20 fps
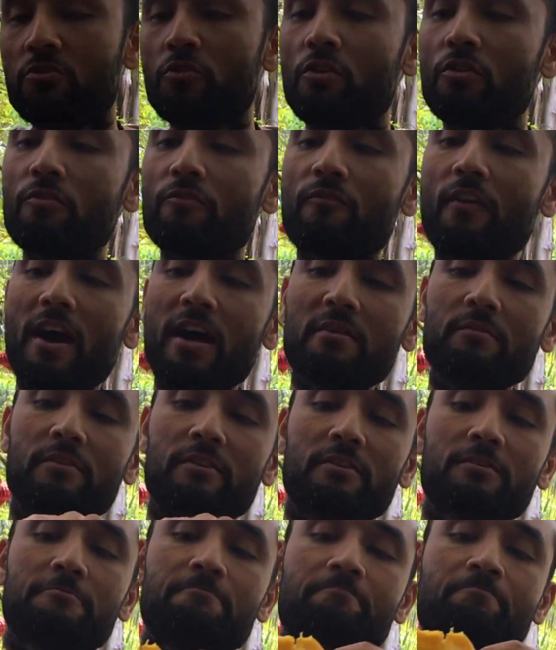no
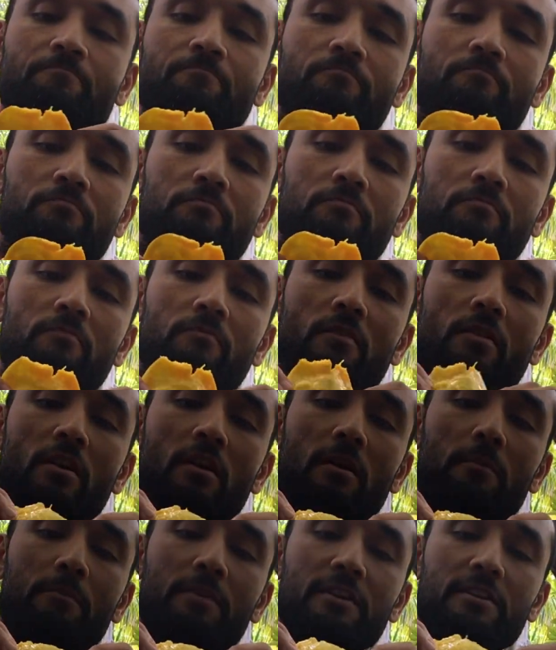fiber
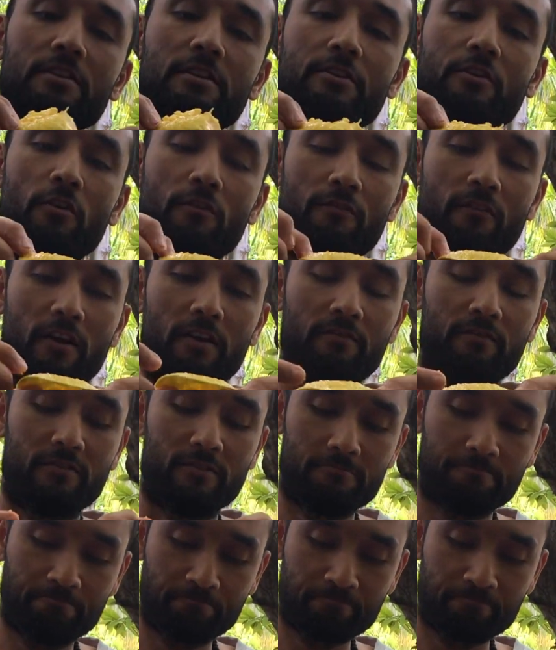completely no fiber